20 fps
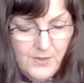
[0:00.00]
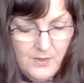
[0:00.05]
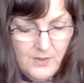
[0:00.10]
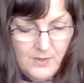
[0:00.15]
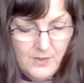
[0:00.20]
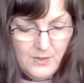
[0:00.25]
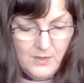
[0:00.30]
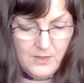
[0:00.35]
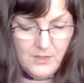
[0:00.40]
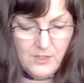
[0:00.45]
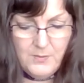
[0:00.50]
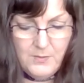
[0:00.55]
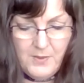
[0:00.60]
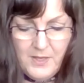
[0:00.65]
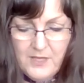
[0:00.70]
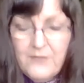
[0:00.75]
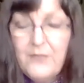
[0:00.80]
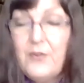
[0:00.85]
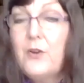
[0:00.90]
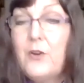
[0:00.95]
you might have
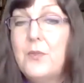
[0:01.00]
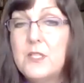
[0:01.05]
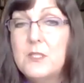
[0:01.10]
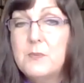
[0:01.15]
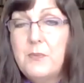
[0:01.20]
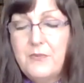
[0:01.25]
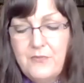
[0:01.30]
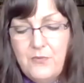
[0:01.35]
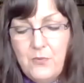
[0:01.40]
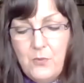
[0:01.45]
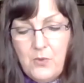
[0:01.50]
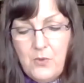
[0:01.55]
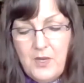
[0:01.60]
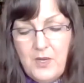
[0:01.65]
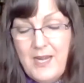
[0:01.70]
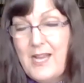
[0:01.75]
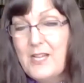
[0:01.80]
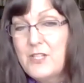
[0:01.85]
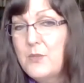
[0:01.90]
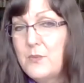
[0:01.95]
heard this before. It actually
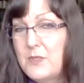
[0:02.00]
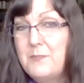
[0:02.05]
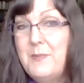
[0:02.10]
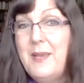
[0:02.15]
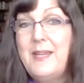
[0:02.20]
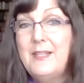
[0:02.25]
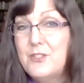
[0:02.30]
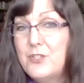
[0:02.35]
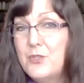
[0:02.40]
was made into